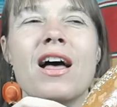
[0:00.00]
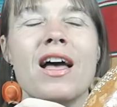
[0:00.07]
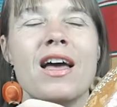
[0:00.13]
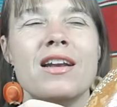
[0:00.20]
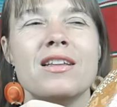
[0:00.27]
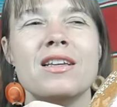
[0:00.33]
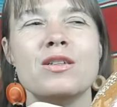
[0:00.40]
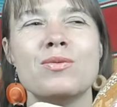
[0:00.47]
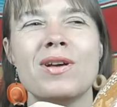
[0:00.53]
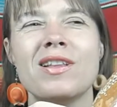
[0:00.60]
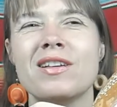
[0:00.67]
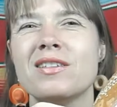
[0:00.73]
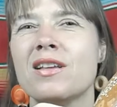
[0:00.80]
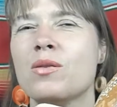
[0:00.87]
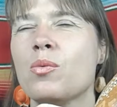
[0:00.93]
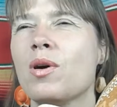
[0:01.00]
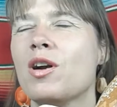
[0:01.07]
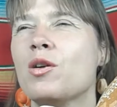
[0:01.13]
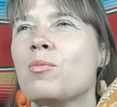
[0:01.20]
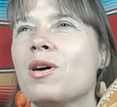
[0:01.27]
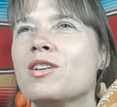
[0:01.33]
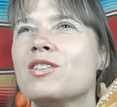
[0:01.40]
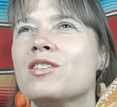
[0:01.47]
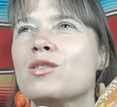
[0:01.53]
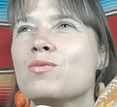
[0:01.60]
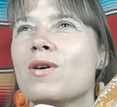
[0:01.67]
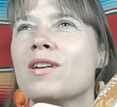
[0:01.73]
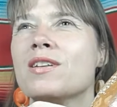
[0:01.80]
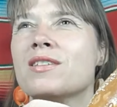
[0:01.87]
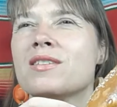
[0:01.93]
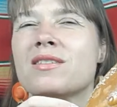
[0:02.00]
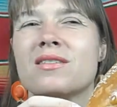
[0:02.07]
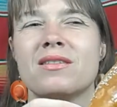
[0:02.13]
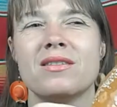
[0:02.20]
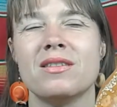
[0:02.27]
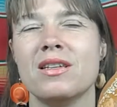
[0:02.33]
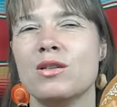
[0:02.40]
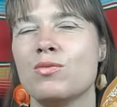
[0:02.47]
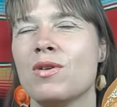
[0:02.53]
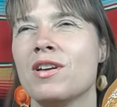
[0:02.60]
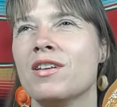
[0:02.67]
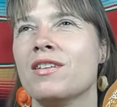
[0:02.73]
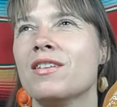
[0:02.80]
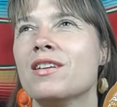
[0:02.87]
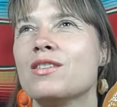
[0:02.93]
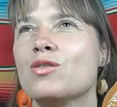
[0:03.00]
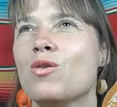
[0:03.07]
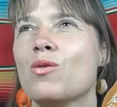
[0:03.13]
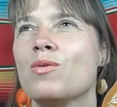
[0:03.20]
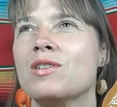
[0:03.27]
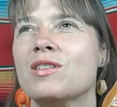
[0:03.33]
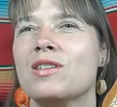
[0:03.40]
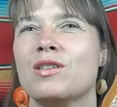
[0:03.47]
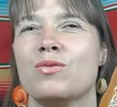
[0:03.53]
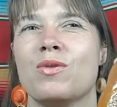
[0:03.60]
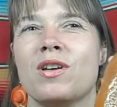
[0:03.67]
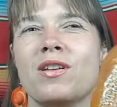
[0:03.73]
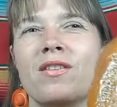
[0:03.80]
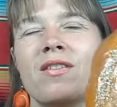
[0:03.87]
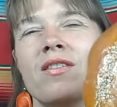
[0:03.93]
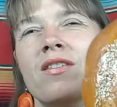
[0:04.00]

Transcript: And this one doesn't vary much. This one is this way. It's always this way.